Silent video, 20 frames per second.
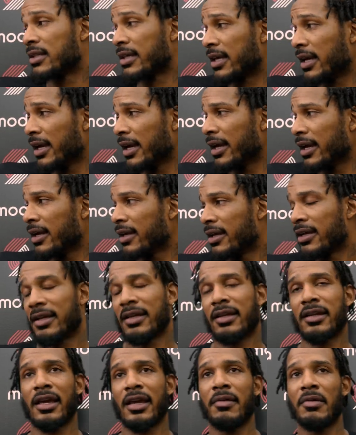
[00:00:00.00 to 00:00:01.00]
a kid,
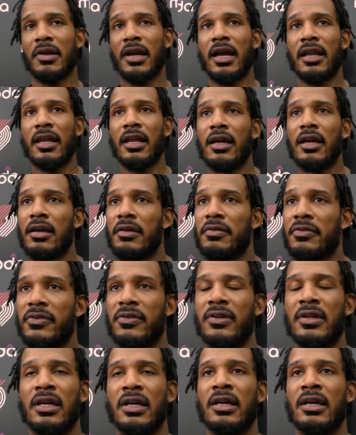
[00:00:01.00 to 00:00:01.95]
a game that I love,